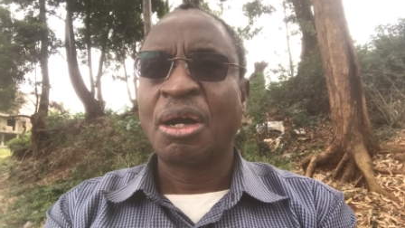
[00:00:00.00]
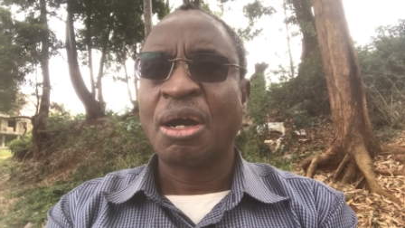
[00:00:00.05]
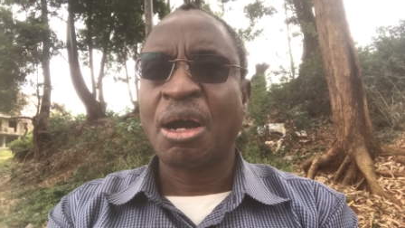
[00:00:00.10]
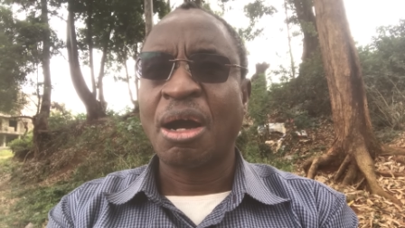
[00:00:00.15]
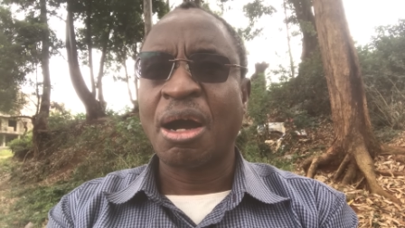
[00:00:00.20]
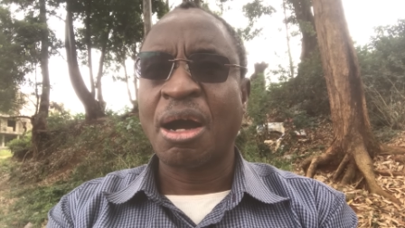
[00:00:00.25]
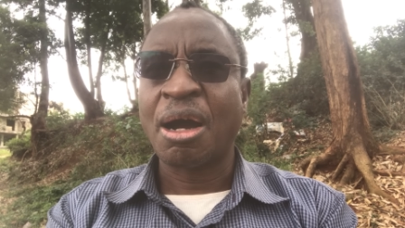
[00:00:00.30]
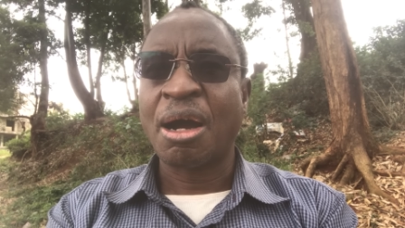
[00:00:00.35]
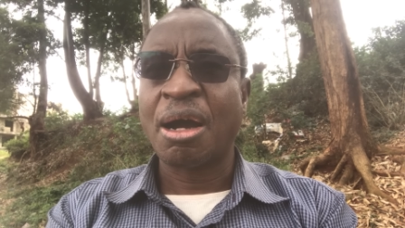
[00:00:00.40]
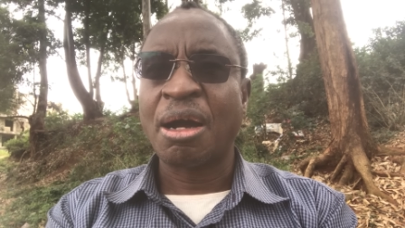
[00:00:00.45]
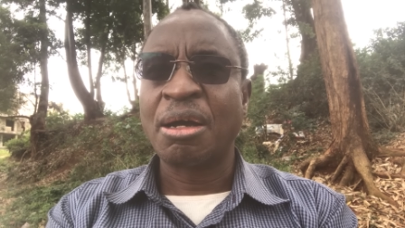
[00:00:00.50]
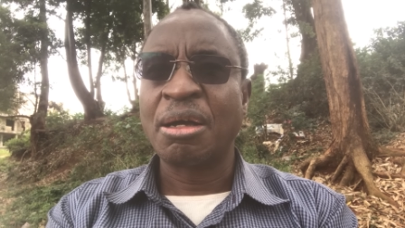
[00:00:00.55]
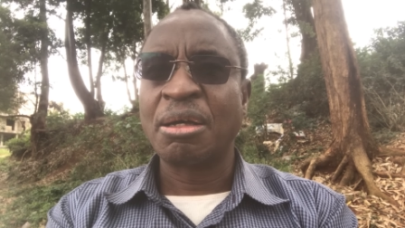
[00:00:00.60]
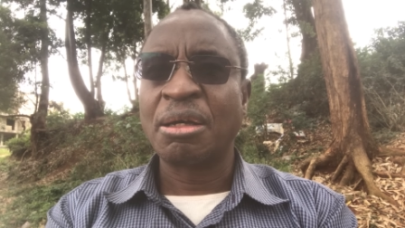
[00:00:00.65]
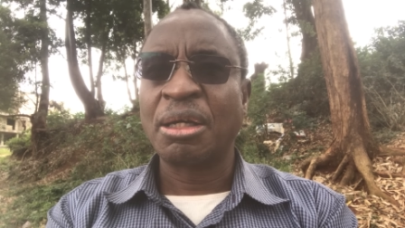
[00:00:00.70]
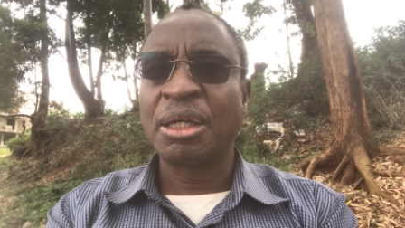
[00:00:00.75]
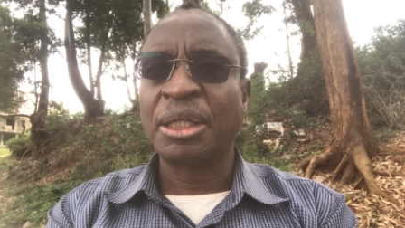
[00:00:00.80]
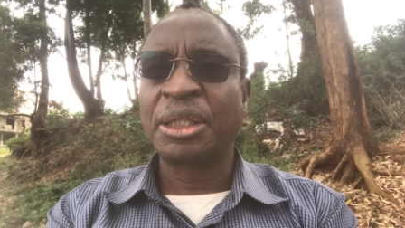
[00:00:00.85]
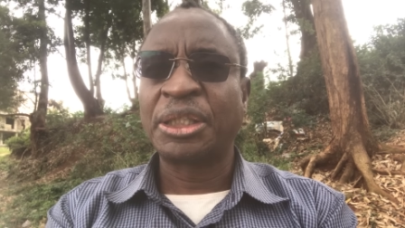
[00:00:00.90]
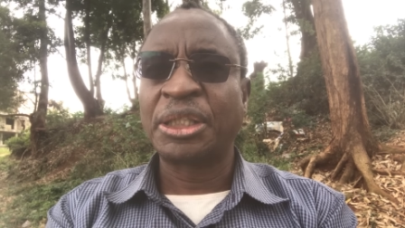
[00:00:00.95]
uh,
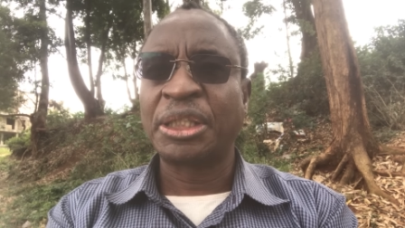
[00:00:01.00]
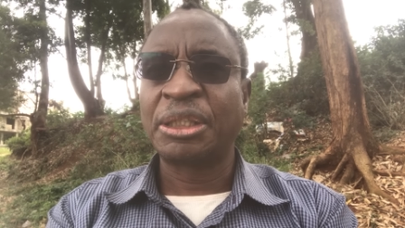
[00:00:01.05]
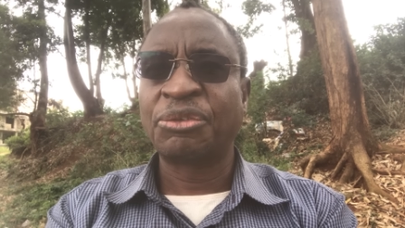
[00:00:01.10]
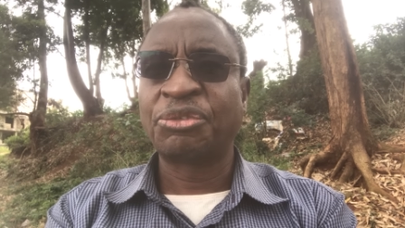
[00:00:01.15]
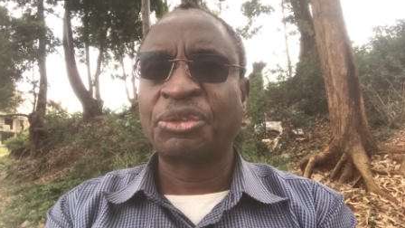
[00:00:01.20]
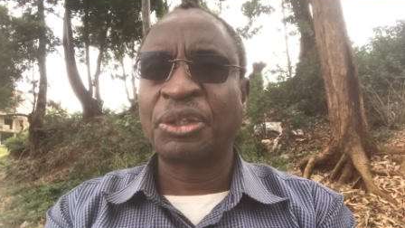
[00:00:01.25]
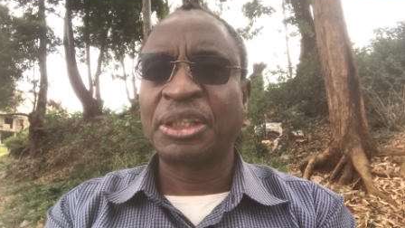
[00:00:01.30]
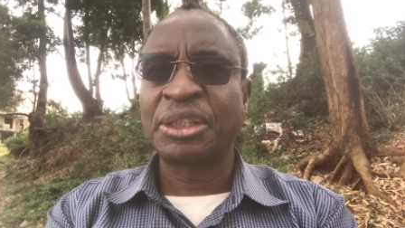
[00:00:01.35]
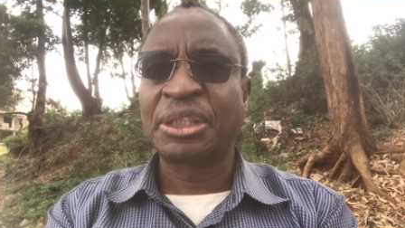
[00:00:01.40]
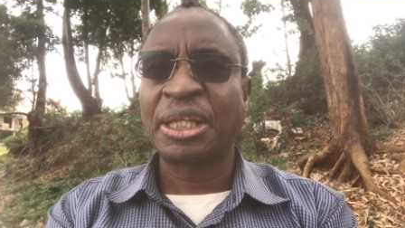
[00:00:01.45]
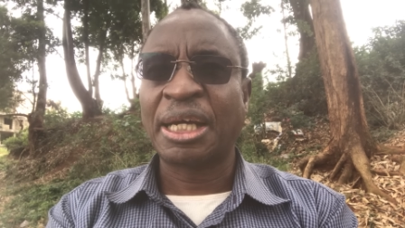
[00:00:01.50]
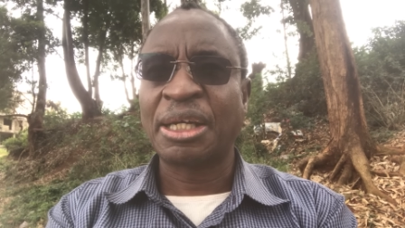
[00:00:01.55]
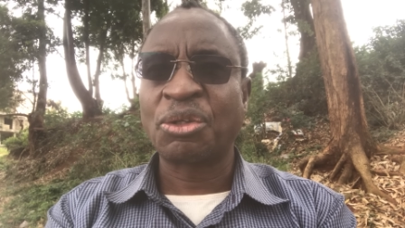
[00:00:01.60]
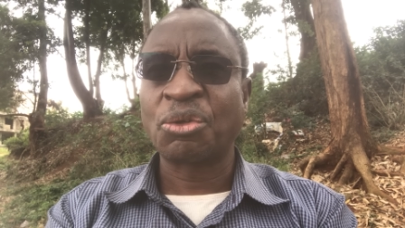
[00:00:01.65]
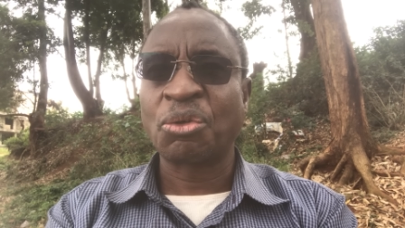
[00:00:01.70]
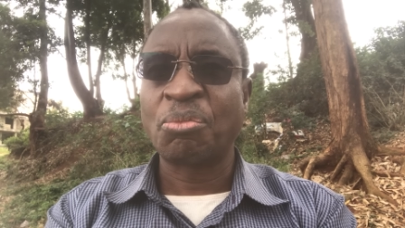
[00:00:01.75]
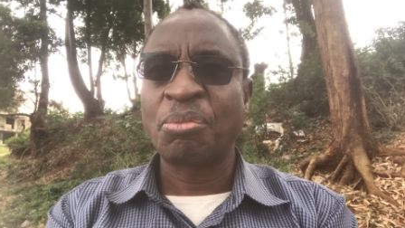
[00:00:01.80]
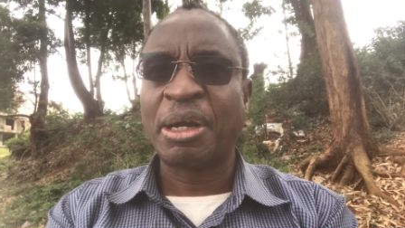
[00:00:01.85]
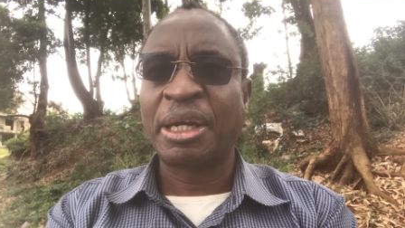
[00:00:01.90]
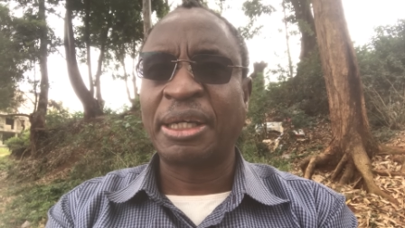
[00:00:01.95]
she faced that
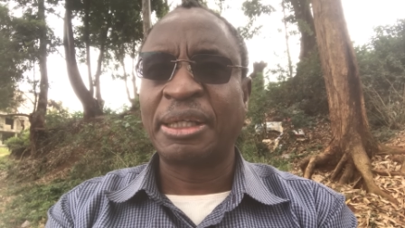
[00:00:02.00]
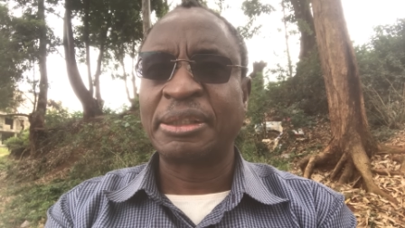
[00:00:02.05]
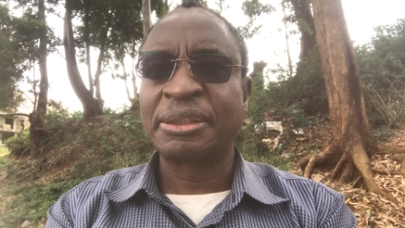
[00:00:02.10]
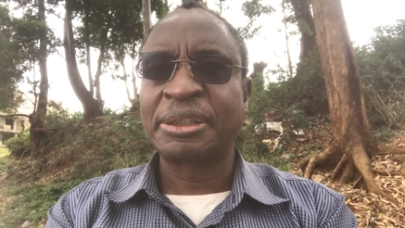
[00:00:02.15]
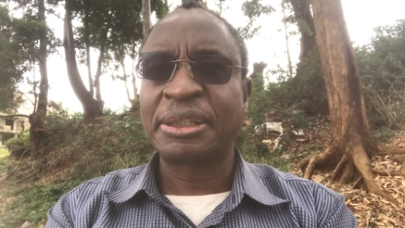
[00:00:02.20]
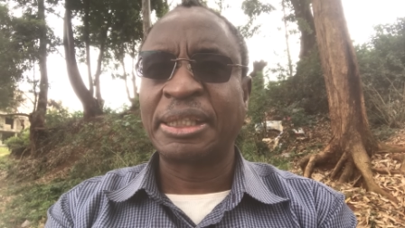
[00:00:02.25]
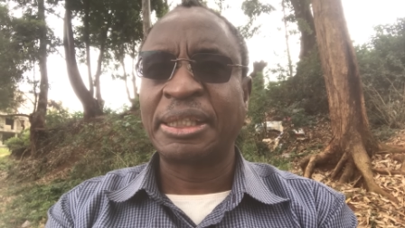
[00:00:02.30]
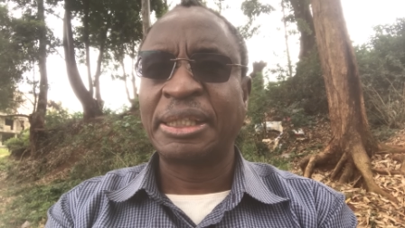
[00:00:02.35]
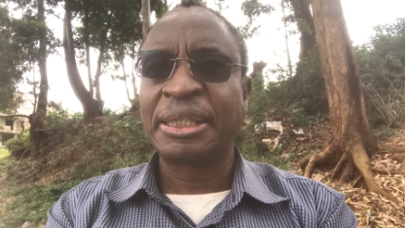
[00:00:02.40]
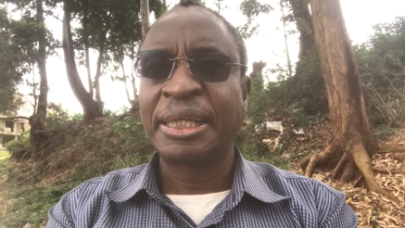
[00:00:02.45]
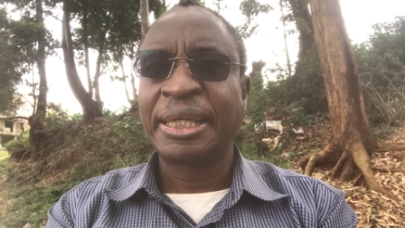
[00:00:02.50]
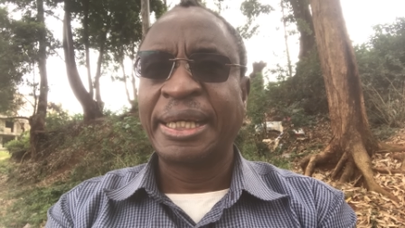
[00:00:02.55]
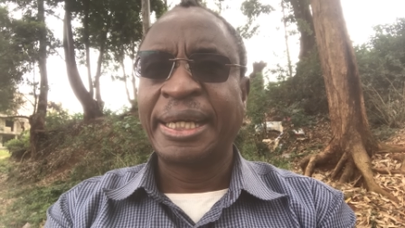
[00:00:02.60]
woman and said,